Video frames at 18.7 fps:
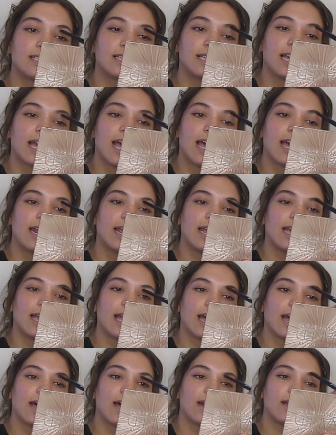getting
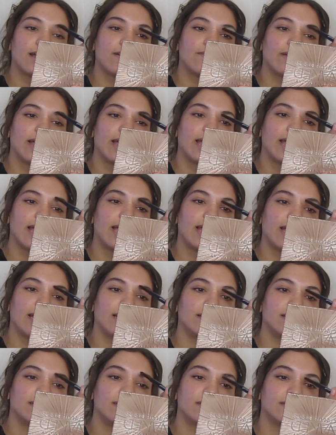out of
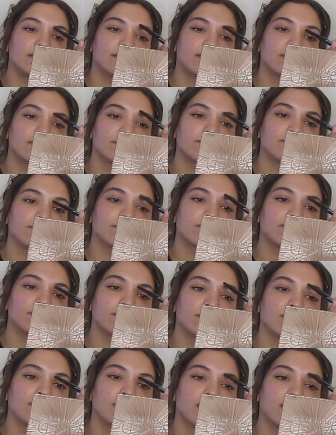hand.
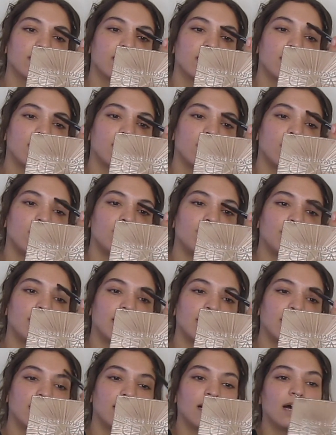Oh
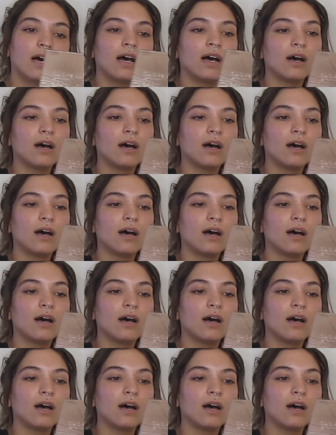my god.